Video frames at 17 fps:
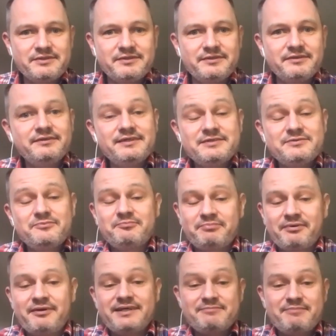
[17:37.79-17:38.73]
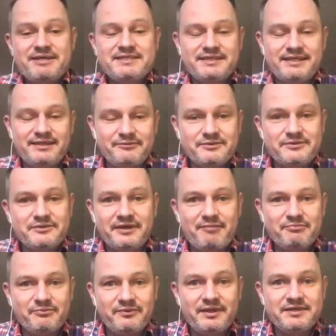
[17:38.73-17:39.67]
And this pretty basically what's going to
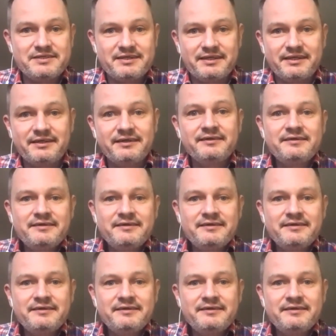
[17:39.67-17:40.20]
happen with us, I think.